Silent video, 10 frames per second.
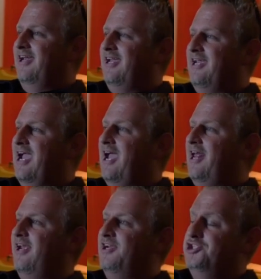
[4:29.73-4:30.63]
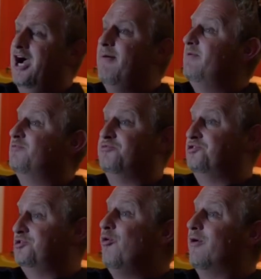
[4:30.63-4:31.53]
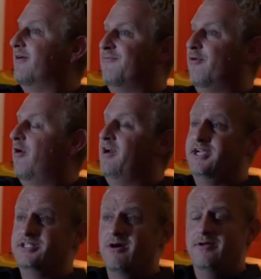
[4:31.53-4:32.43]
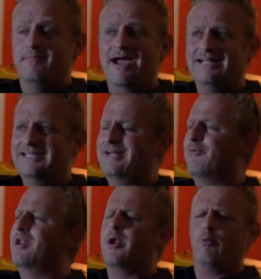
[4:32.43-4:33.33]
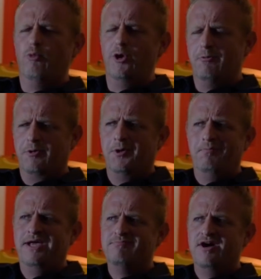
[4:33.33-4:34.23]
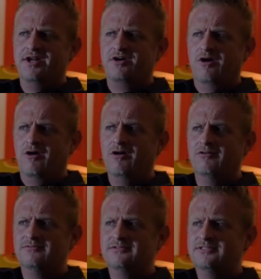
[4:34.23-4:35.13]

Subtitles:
He had a shop that was restoring a Ferrari Daytona, and back then it wasn't a real big money car,